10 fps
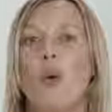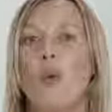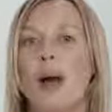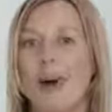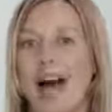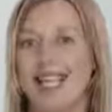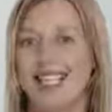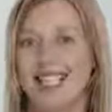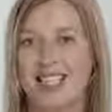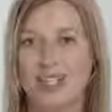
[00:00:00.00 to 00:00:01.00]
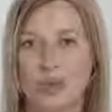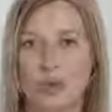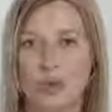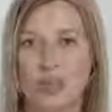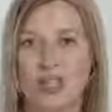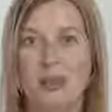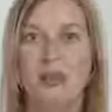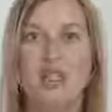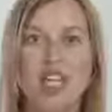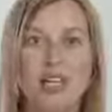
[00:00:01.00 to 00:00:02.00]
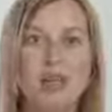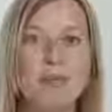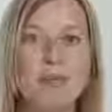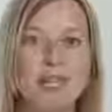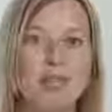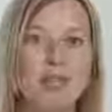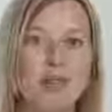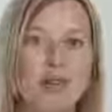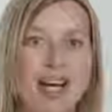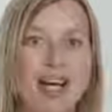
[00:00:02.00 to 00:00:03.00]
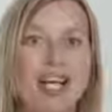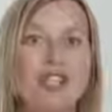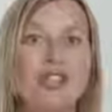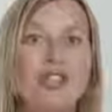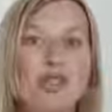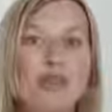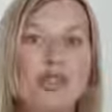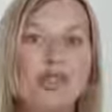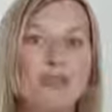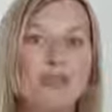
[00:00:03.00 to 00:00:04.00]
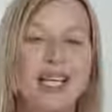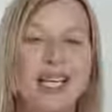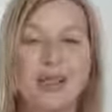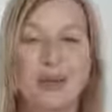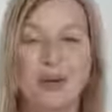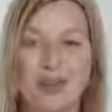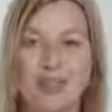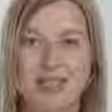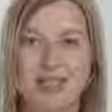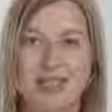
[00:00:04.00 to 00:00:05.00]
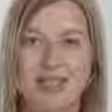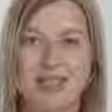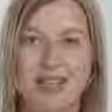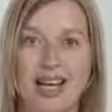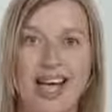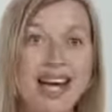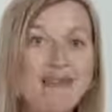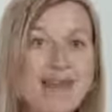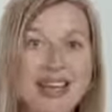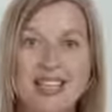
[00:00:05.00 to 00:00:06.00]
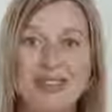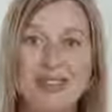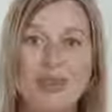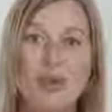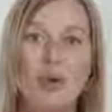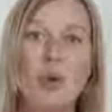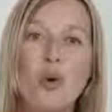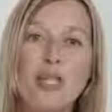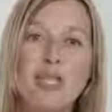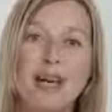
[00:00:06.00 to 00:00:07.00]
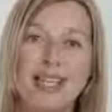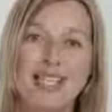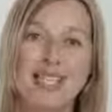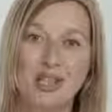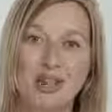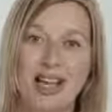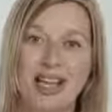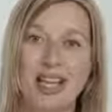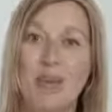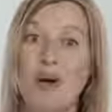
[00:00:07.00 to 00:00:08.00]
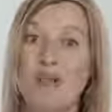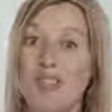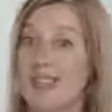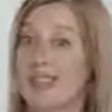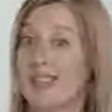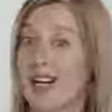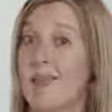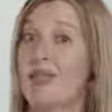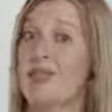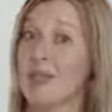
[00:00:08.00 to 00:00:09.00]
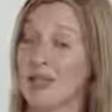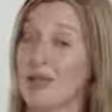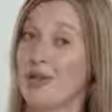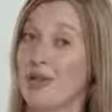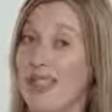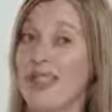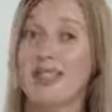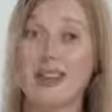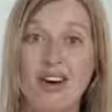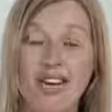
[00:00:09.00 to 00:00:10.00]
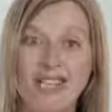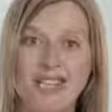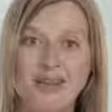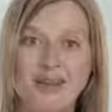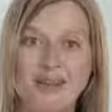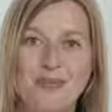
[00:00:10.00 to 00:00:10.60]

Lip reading: Web analytics tools will generally pick up the trail as soon as someone hits your website, and many of them will automatically track when visitors are coming from social media sites.